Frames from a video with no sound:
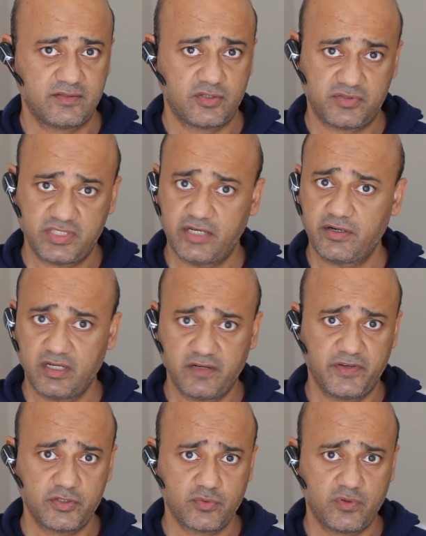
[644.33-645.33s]
So senior
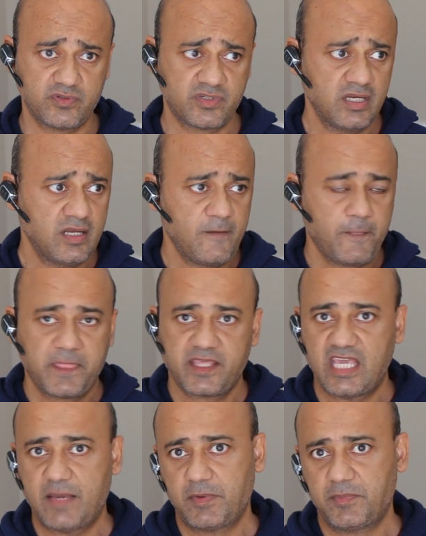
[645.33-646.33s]
individuals
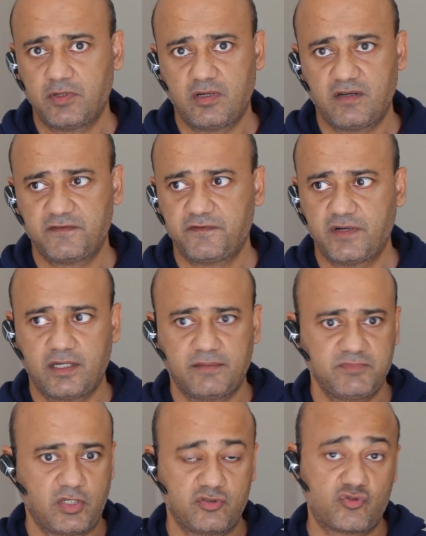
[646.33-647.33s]
capable of uh,
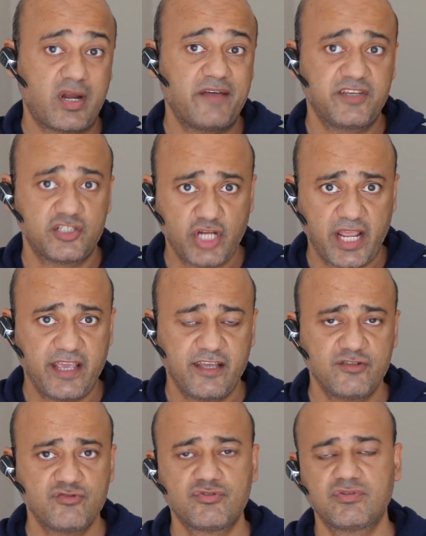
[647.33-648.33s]
you know, driving
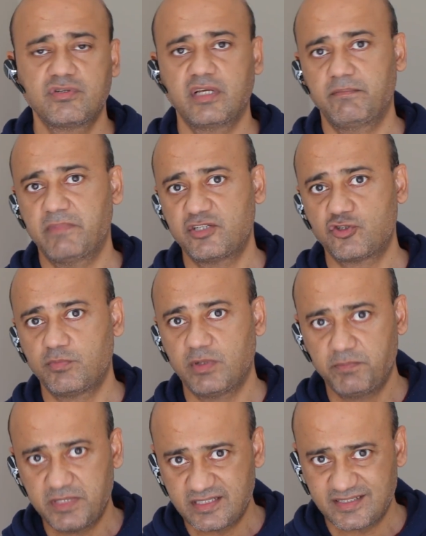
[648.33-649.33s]
change and measurable
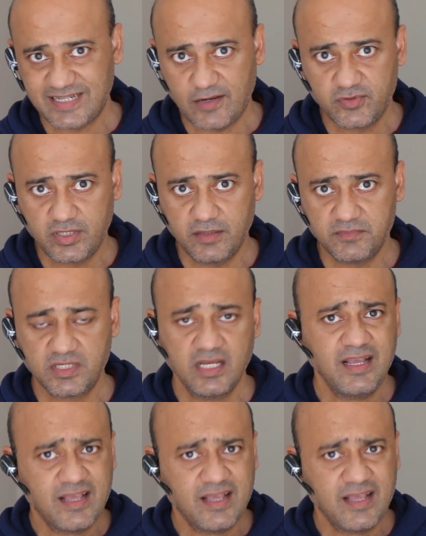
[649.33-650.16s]
business outcomes,